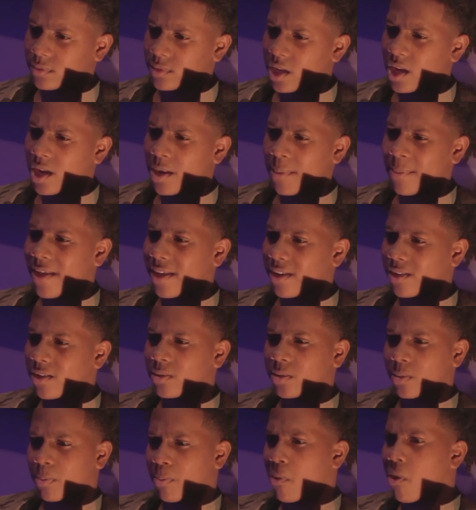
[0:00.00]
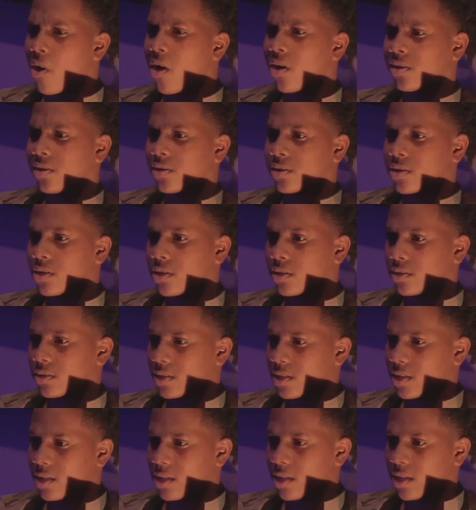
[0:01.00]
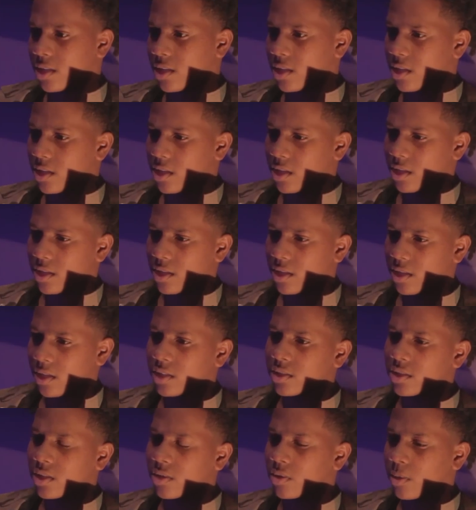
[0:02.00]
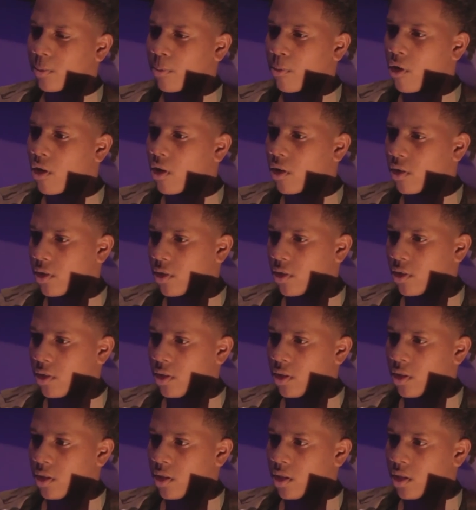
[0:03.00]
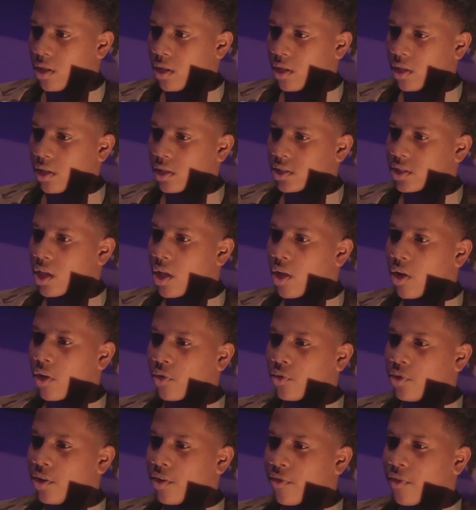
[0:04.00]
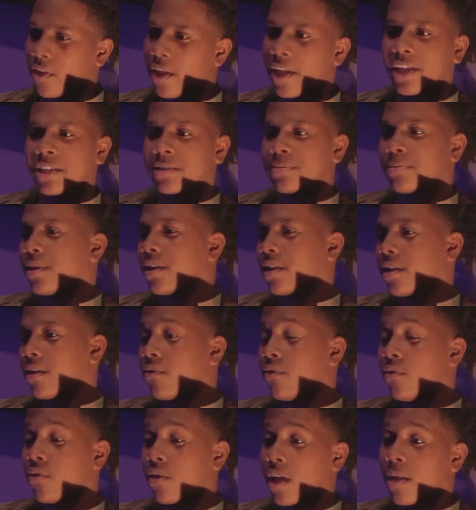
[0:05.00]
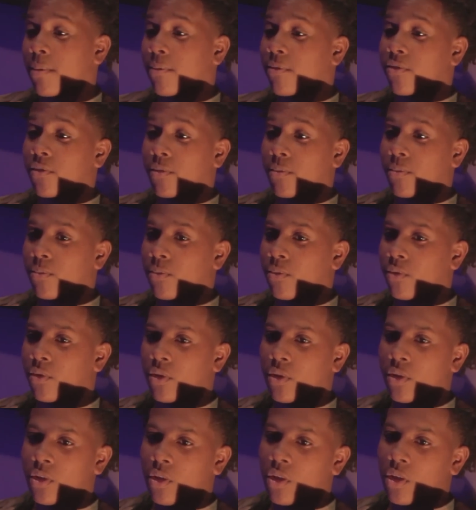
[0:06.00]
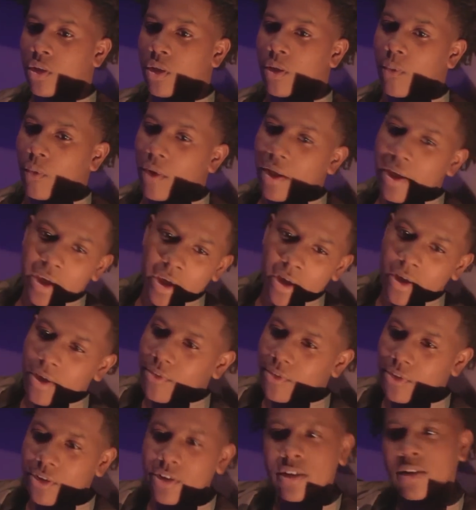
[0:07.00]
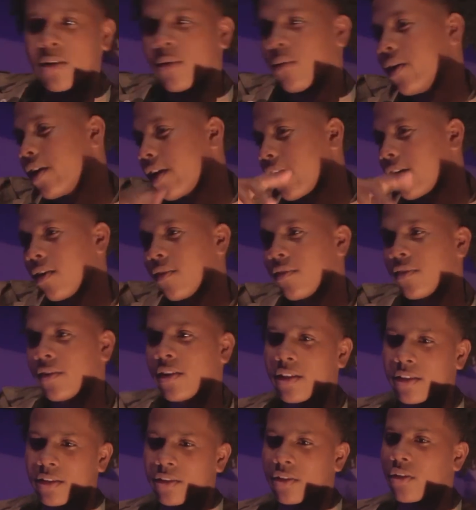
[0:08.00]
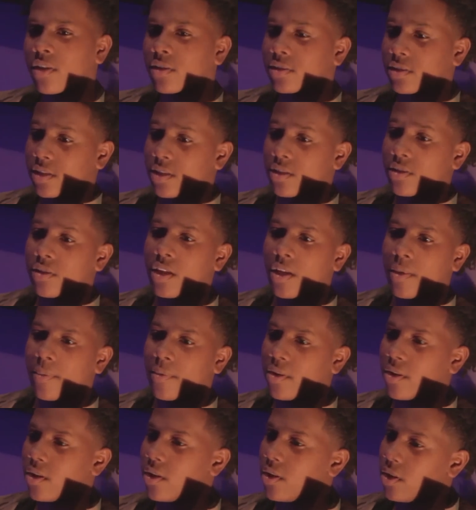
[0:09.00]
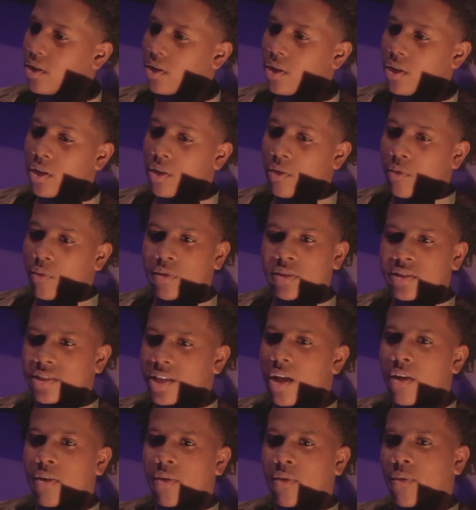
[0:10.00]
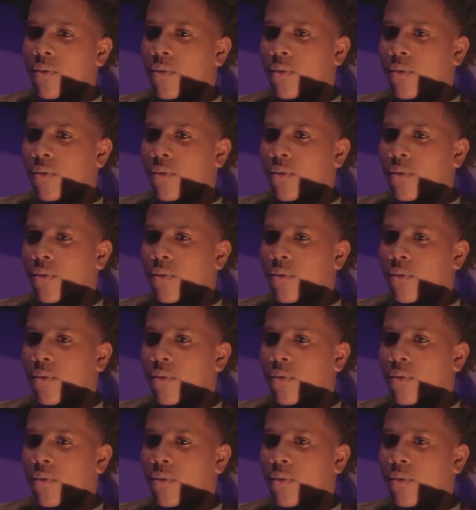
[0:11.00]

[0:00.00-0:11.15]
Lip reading: everybody up to par, you know what I'm saying? He's up to par. Mm-hmm. It's a whole different aspect if you coming from way over here or way over there, you know what I'm saying? You coming there, we talk